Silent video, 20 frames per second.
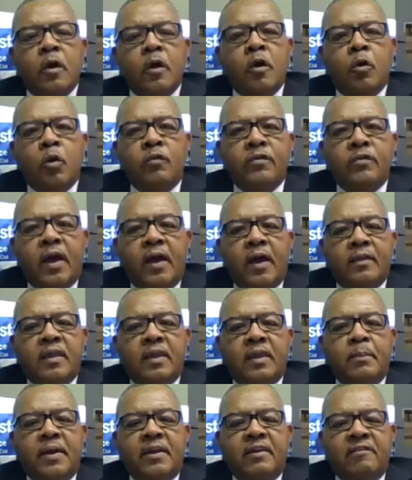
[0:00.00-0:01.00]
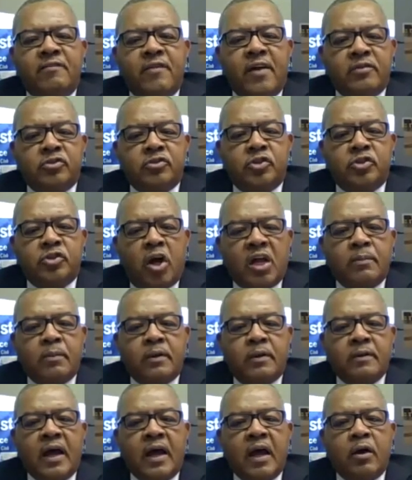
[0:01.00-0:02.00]
We've got the manufacturers talking about
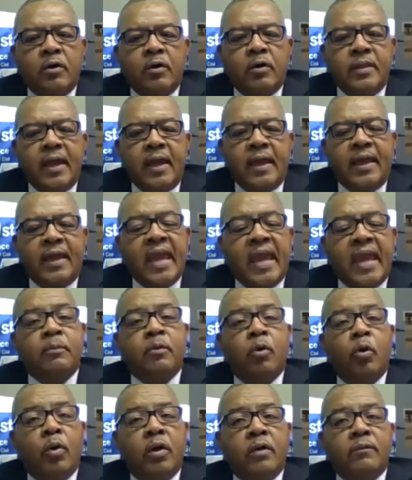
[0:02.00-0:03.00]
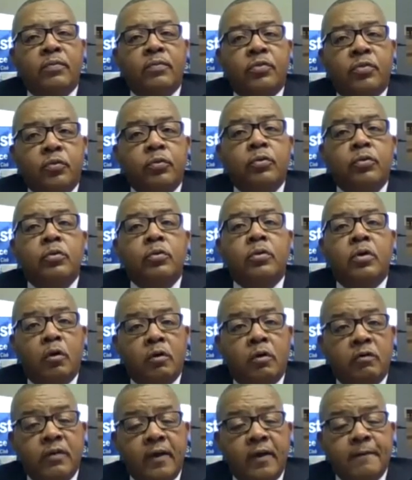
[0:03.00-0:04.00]
how they kept going through
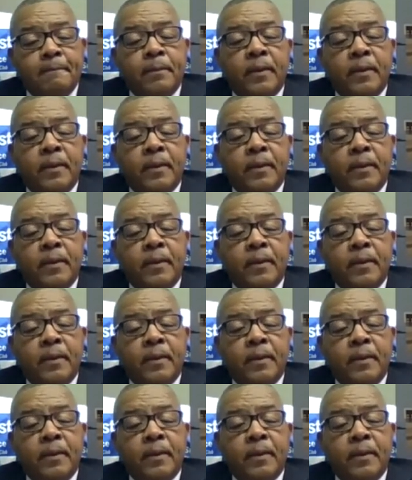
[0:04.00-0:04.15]
COVID